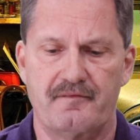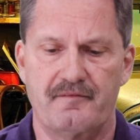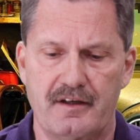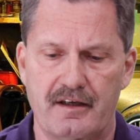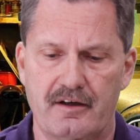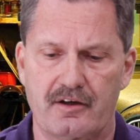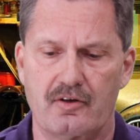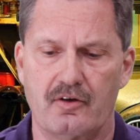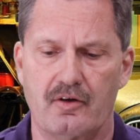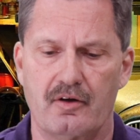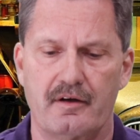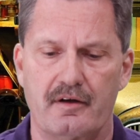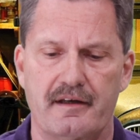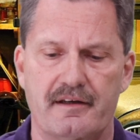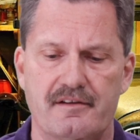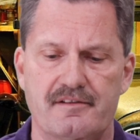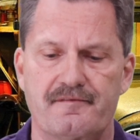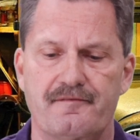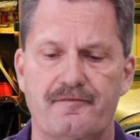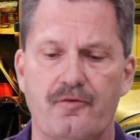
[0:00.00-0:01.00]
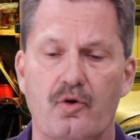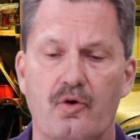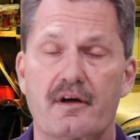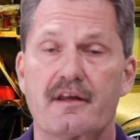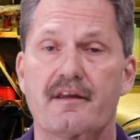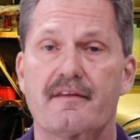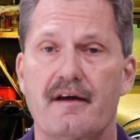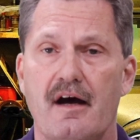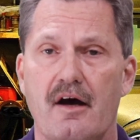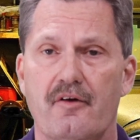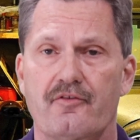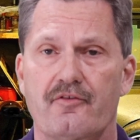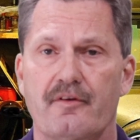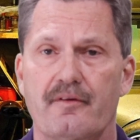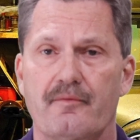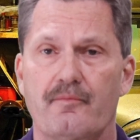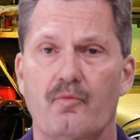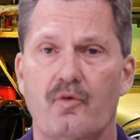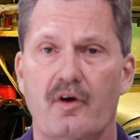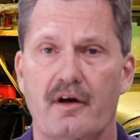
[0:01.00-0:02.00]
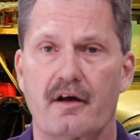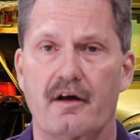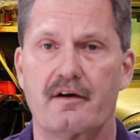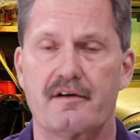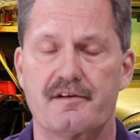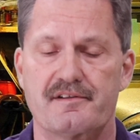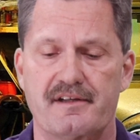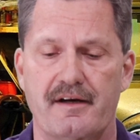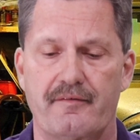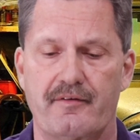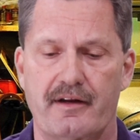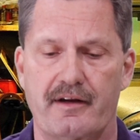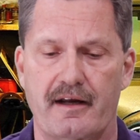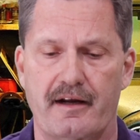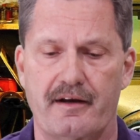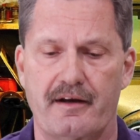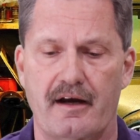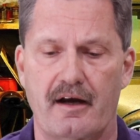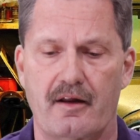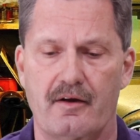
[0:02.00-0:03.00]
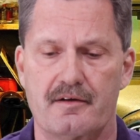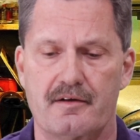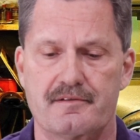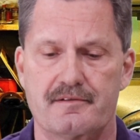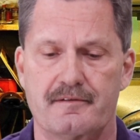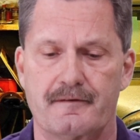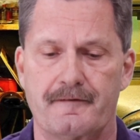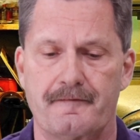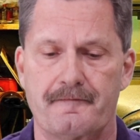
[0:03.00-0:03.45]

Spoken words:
vehicle is $40,179.